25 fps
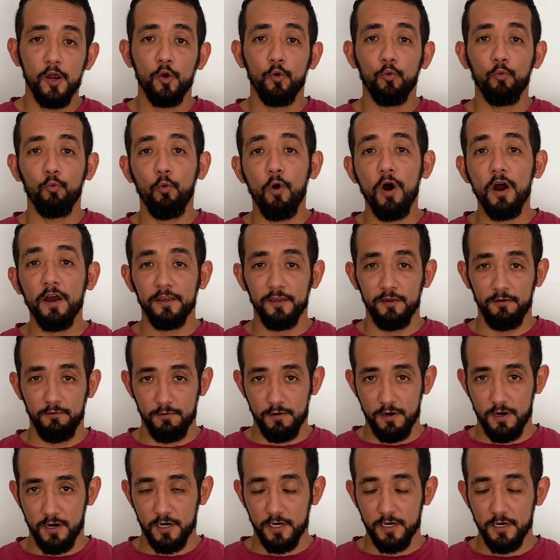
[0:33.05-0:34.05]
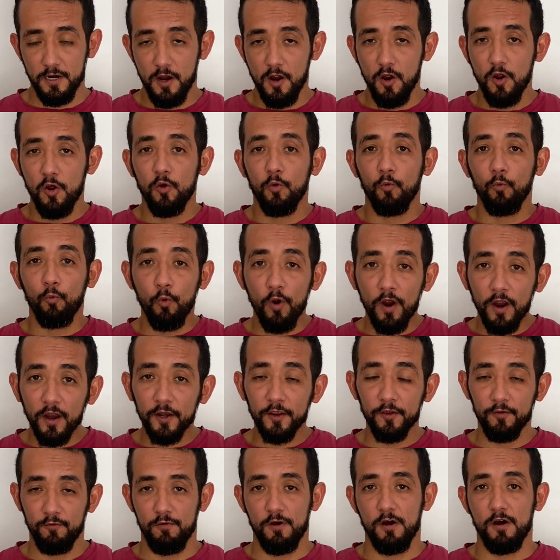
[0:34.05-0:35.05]
what you are, where
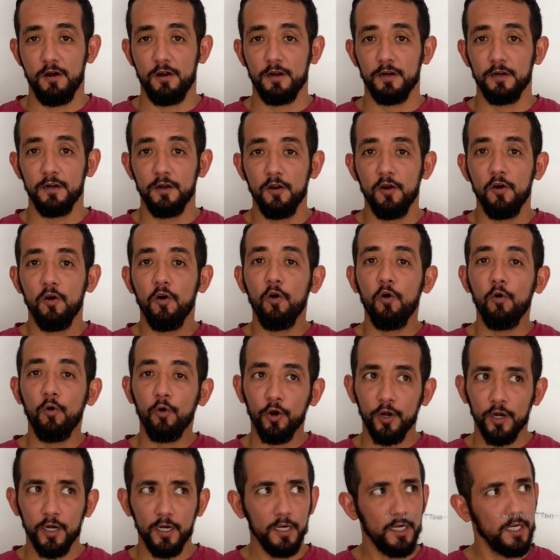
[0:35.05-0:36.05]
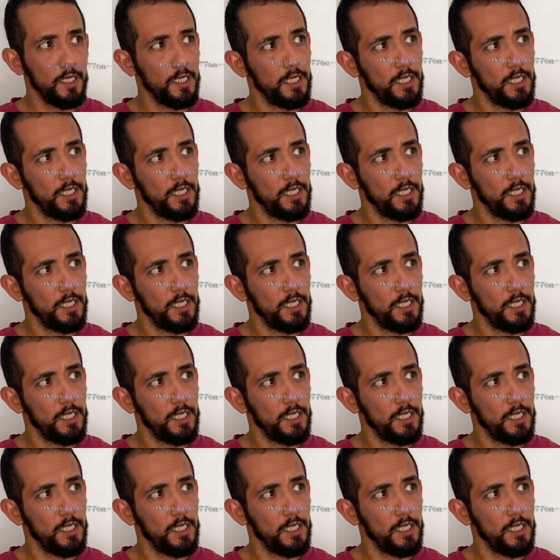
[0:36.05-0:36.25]
you are, or